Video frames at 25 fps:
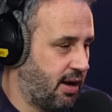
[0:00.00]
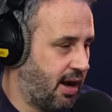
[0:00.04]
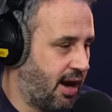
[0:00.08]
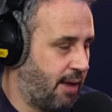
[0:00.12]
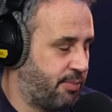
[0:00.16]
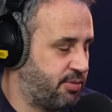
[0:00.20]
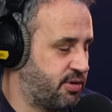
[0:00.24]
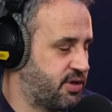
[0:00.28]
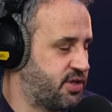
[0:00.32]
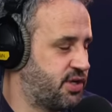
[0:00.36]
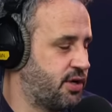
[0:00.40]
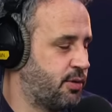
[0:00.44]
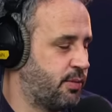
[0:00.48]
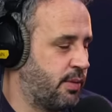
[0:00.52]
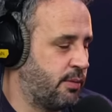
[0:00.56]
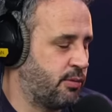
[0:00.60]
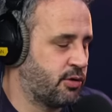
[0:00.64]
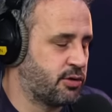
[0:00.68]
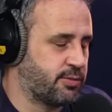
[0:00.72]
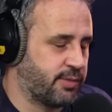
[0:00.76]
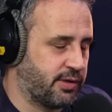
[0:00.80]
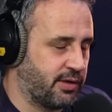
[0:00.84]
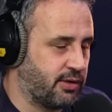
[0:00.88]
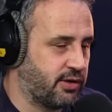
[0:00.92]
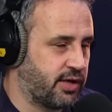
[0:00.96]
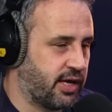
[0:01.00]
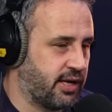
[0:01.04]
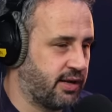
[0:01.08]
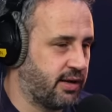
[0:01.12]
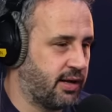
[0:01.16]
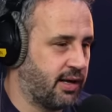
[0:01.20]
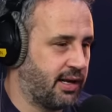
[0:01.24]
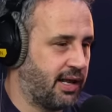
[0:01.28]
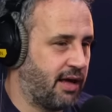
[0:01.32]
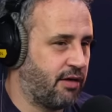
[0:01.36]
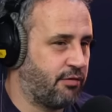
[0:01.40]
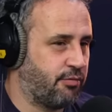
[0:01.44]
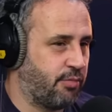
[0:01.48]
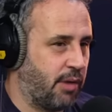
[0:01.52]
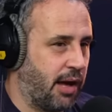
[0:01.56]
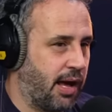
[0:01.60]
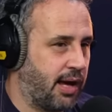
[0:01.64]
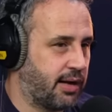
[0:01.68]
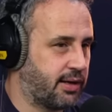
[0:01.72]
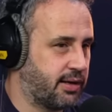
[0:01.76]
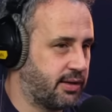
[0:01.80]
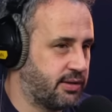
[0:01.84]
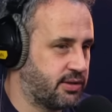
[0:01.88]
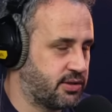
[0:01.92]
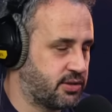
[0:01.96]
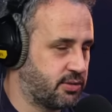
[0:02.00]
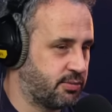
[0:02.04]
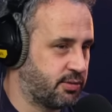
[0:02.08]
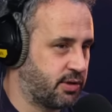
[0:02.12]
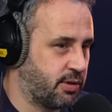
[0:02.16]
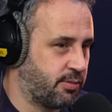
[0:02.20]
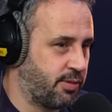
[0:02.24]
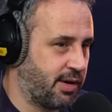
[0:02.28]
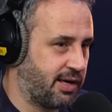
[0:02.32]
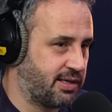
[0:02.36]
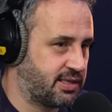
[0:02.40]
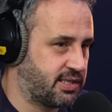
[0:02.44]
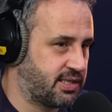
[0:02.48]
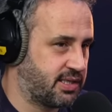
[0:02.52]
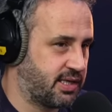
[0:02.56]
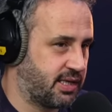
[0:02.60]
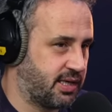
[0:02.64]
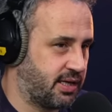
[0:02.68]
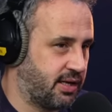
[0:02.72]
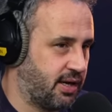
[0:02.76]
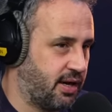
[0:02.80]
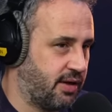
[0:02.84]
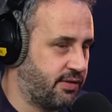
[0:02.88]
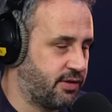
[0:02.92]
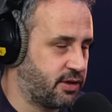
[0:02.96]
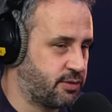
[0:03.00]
I presume we must be looking at a left back in some capacity.